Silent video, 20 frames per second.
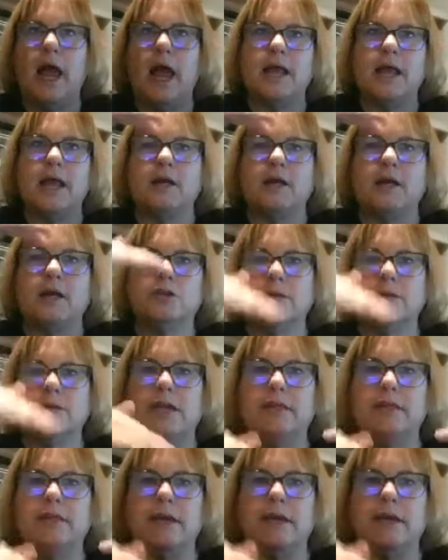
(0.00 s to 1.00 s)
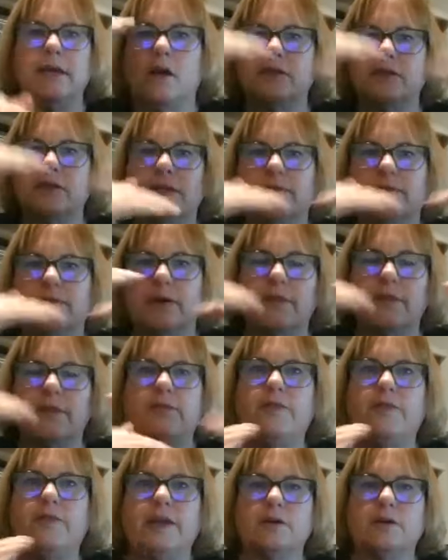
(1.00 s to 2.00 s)
and underneath it are different
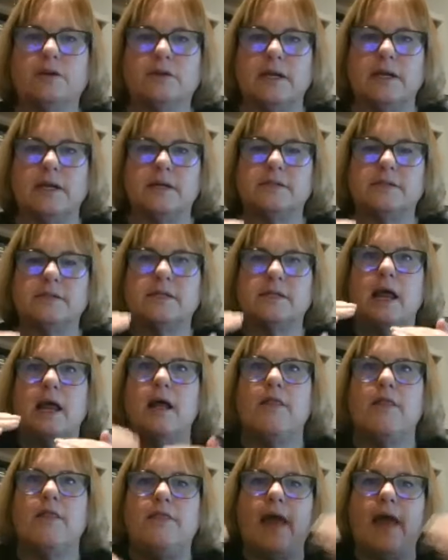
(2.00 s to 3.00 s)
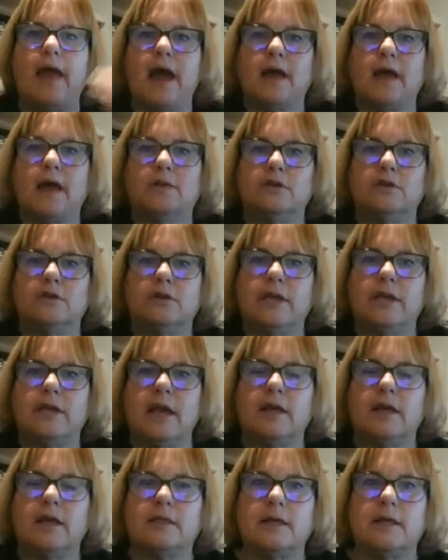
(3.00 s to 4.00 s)
theorists that look
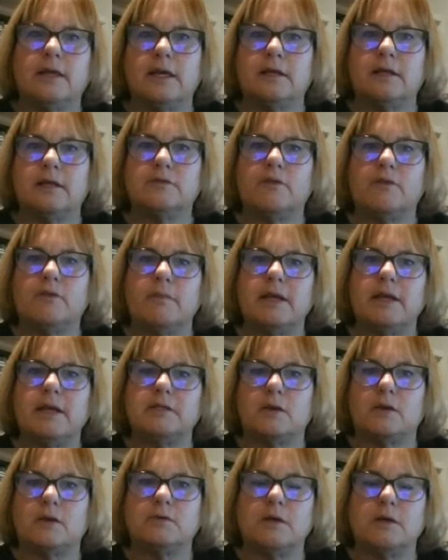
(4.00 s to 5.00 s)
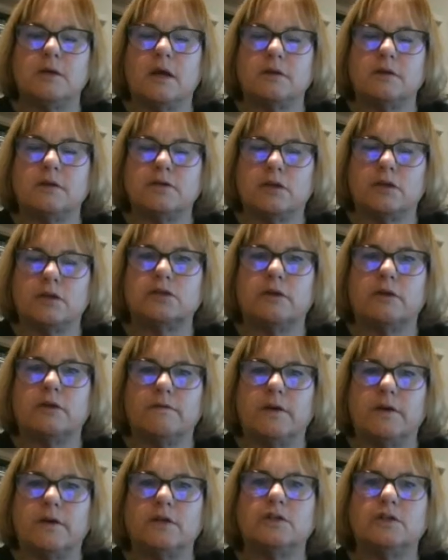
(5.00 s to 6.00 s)
at things from a structural
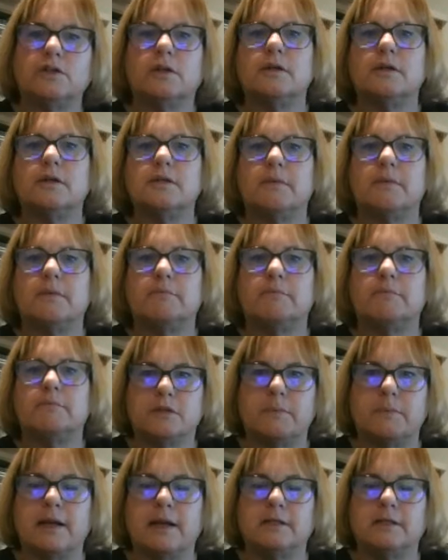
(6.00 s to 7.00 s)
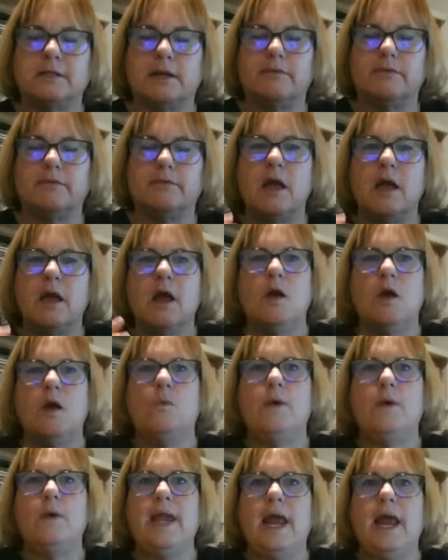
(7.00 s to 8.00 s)
functionalism perspective.
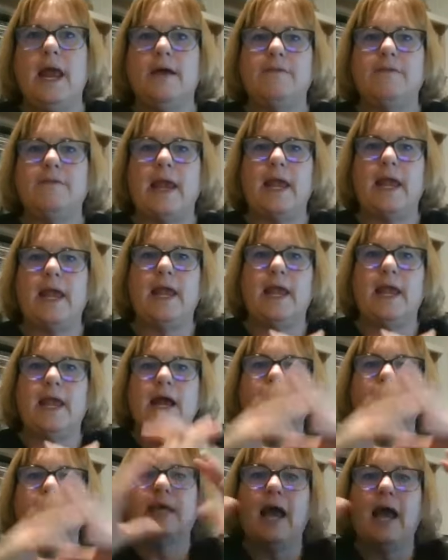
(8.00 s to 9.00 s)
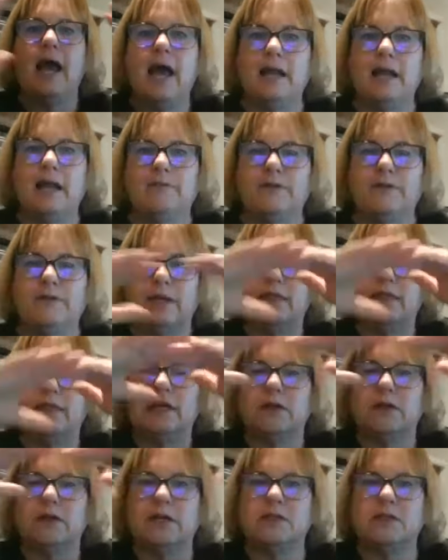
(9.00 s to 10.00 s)
We have a conflict
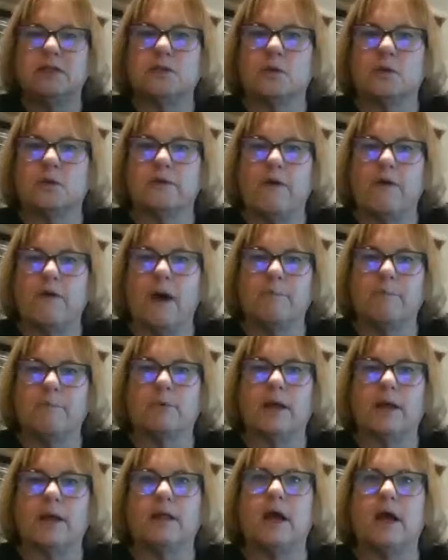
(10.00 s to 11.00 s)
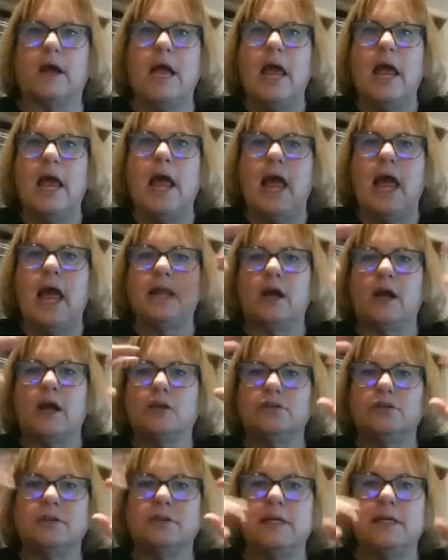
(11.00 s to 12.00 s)
theory sort of umbrella, and
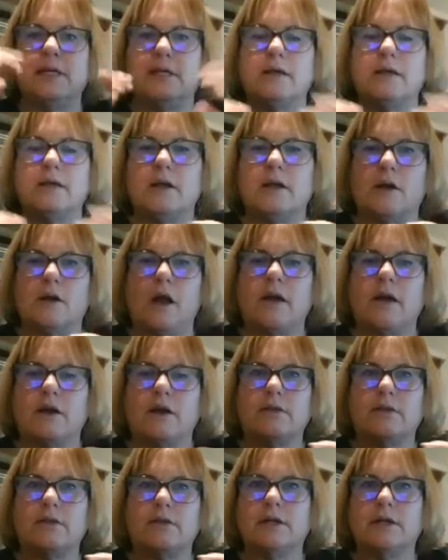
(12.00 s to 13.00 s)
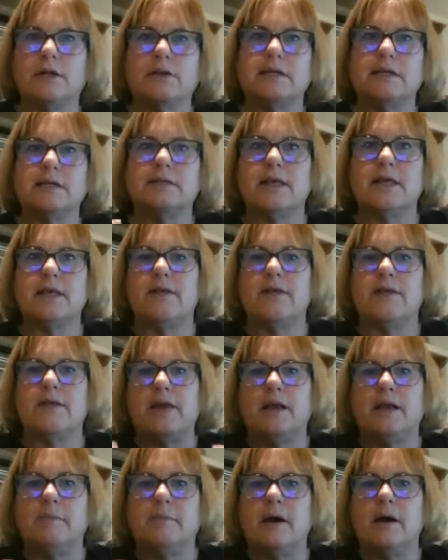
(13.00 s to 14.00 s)
underneath it are theorists that
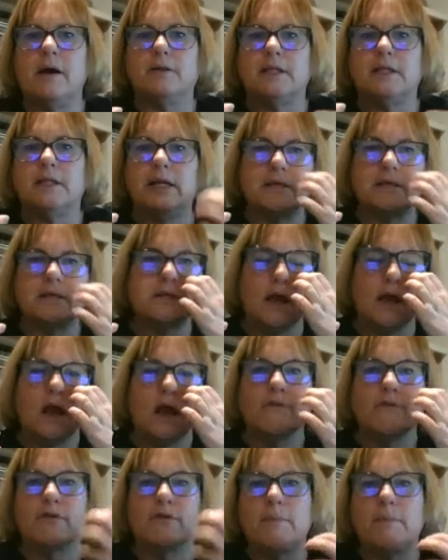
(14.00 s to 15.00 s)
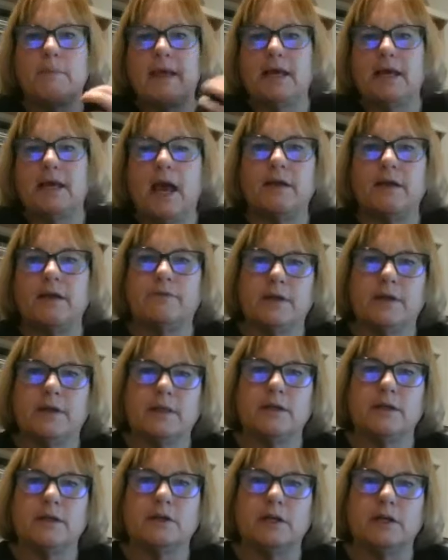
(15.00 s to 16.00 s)
think about things from a
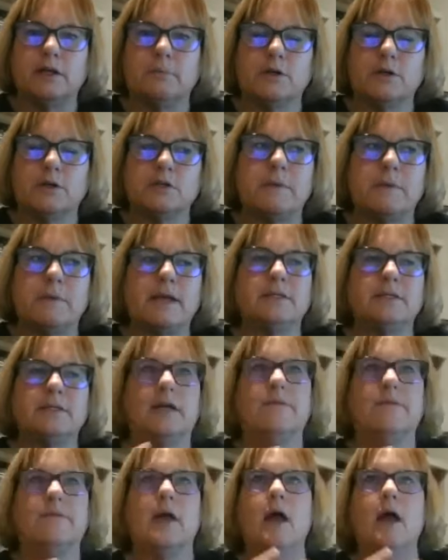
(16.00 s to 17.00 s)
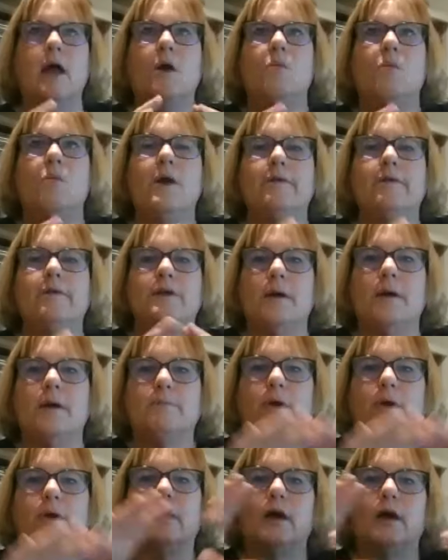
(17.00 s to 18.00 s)
conflict theory perspective. We have an
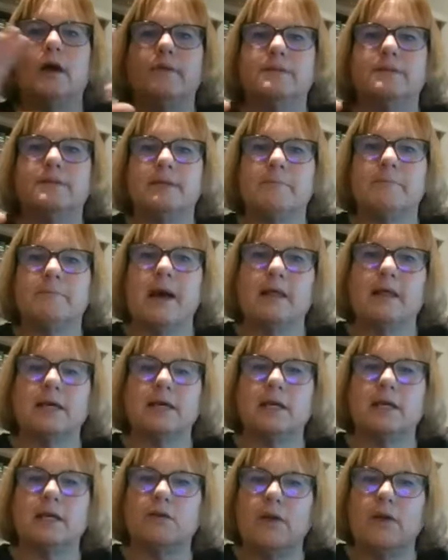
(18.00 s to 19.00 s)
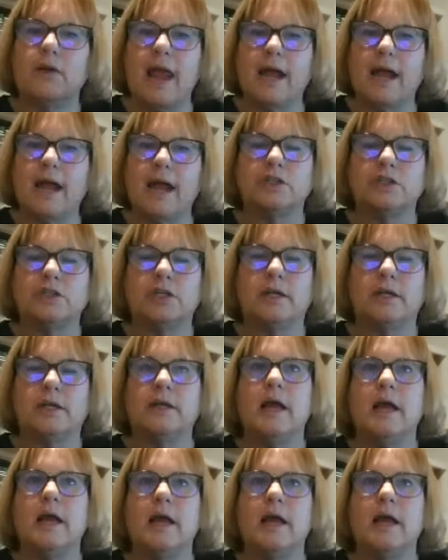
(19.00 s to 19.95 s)
umbrella of symbolic interaction,